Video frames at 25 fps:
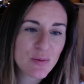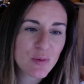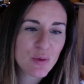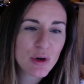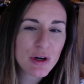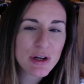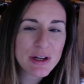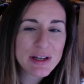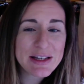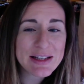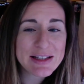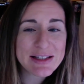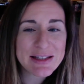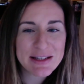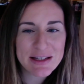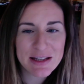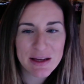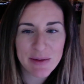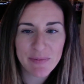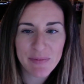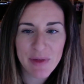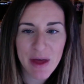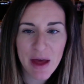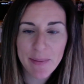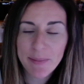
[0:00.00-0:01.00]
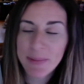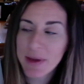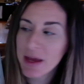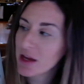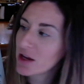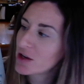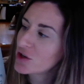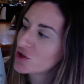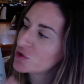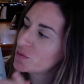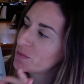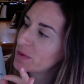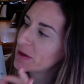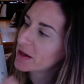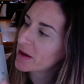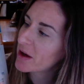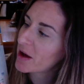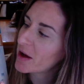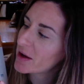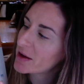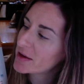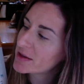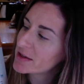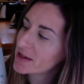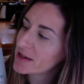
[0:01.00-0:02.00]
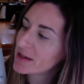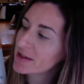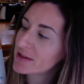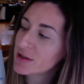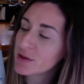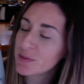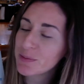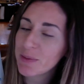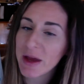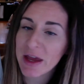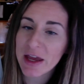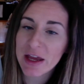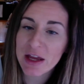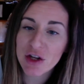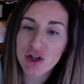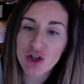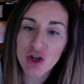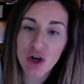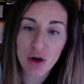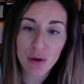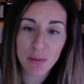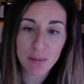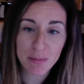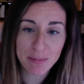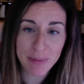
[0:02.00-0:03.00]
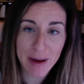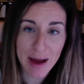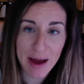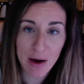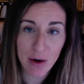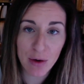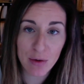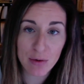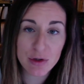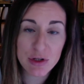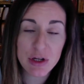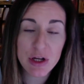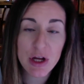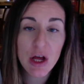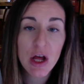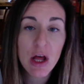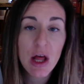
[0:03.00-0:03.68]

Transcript: We're going to skip that page because it's a page about